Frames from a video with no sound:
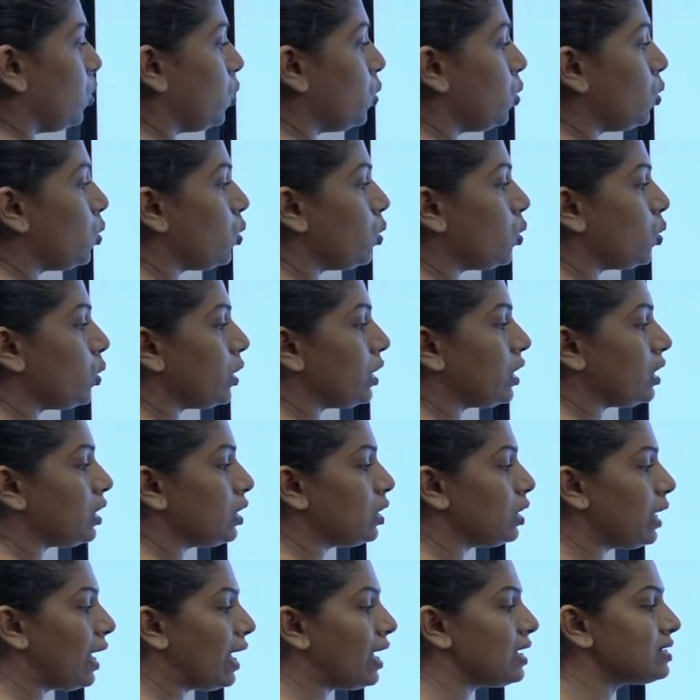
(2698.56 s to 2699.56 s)
Who
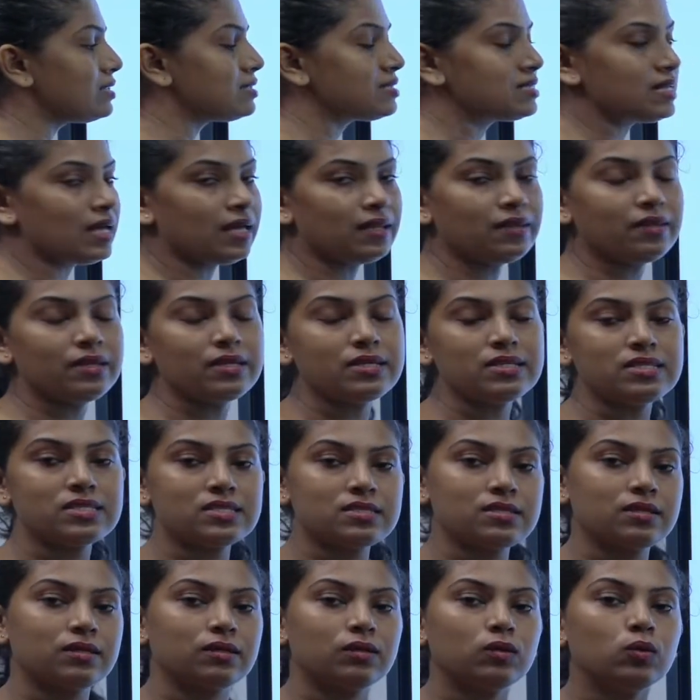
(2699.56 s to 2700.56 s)
has done this
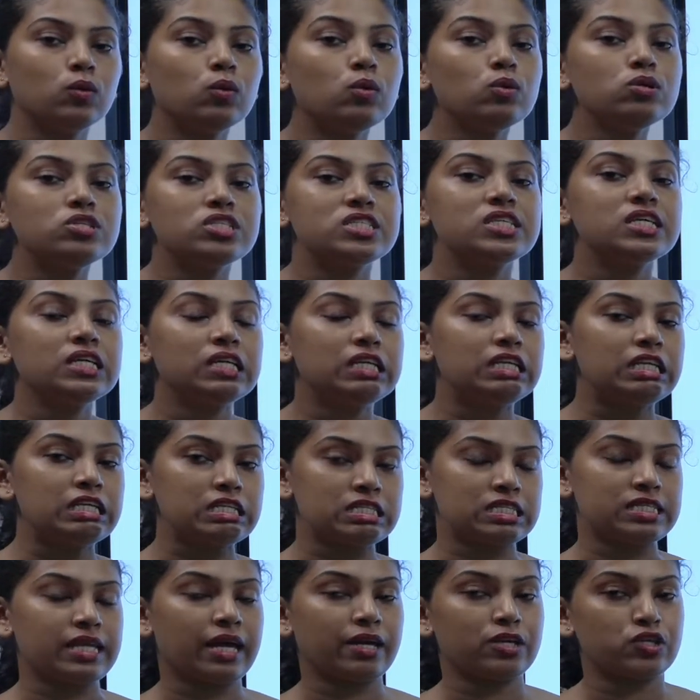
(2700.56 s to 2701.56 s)
Who did
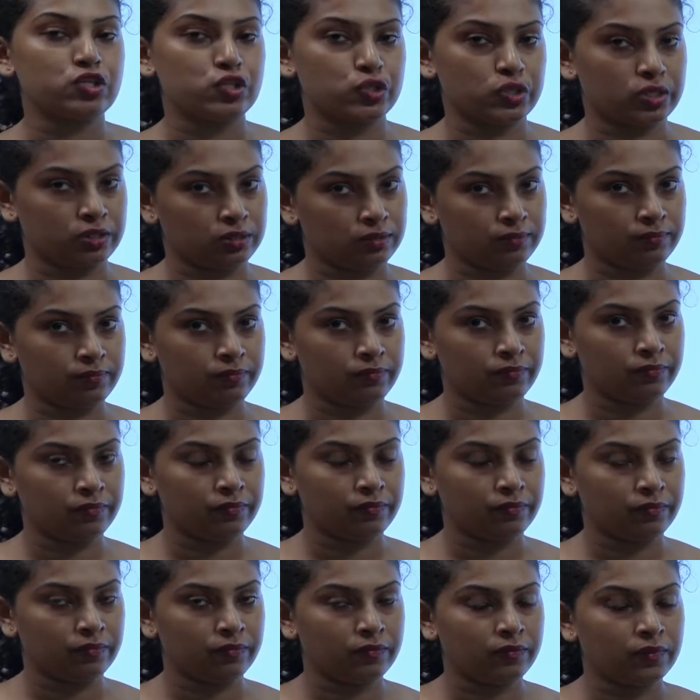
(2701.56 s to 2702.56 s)
this action?
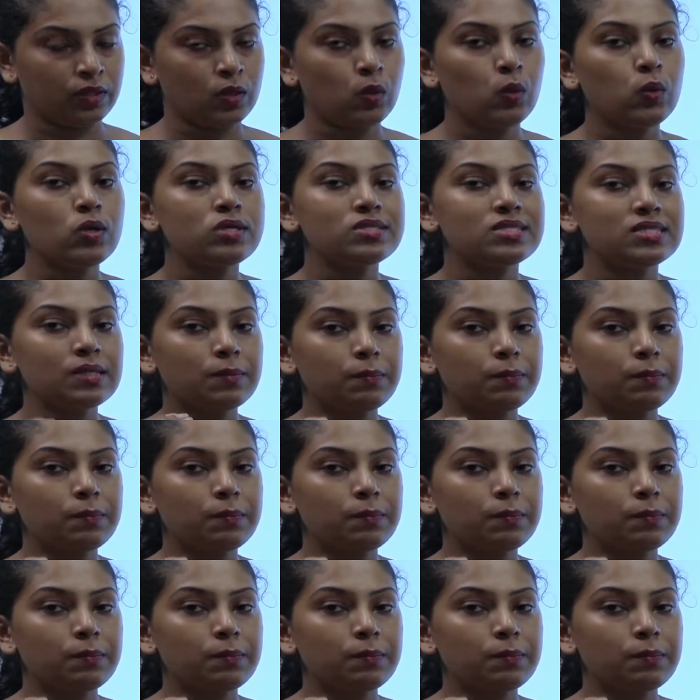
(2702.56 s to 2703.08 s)
Who is the